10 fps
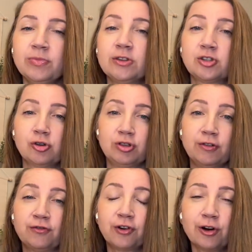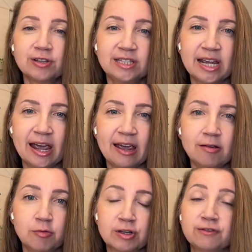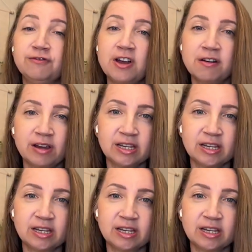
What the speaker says: So the first day was very